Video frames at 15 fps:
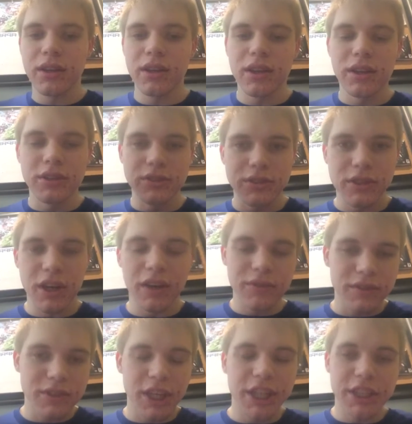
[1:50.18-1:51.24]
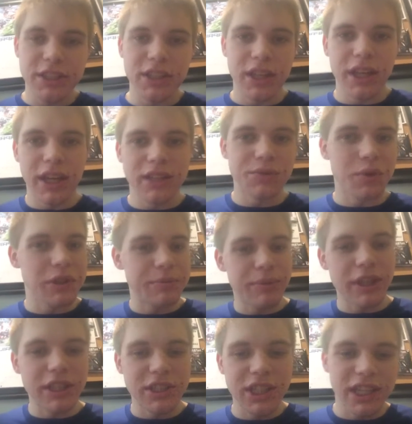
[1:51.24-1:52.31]
There's this conversation that he has while he's
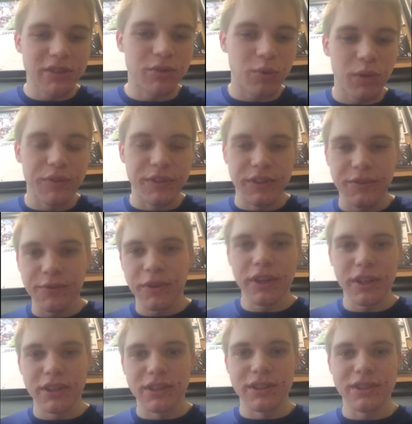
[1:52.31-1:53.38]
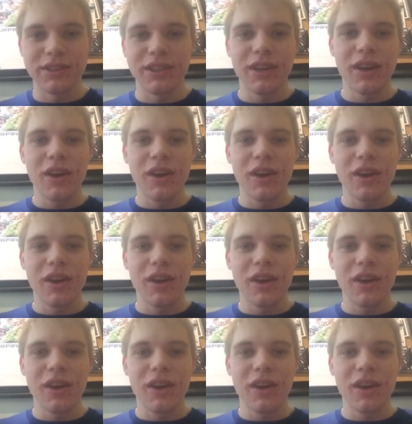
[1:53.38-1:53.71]
playing chess with one of his friends,